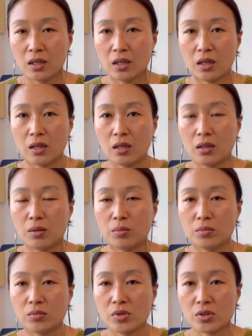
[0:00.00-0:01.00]

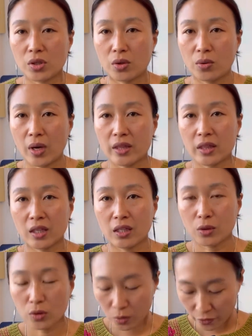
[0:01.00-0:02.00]
So I think
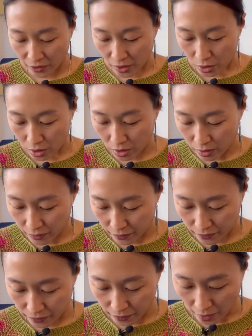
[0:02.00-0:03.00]
it will fit her
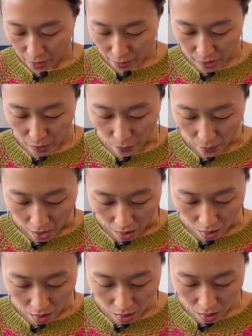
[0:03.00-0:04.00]
very
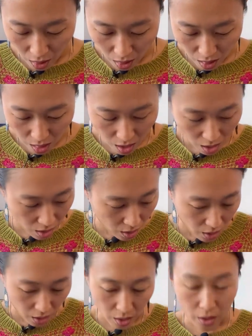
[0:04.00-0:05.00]
well.
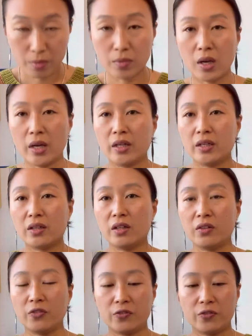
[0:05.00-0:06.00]
And
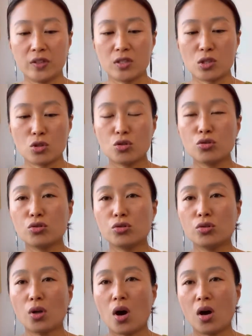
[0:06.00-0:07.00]
if it's too
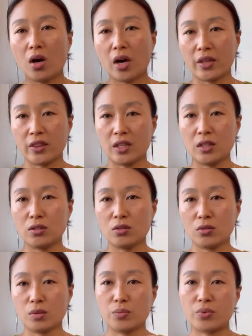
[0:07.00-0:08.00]
long, I think
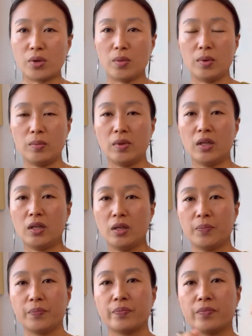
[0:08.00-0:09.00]
you can
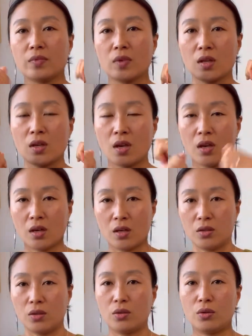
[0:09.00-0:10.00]
probably,
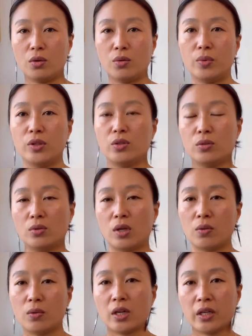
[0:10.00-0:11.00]
you know, when you
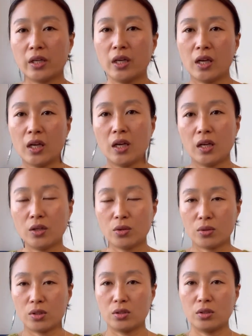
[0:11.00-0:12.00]
are working, you
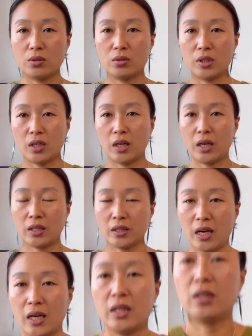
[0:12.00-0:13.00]
can do it like that.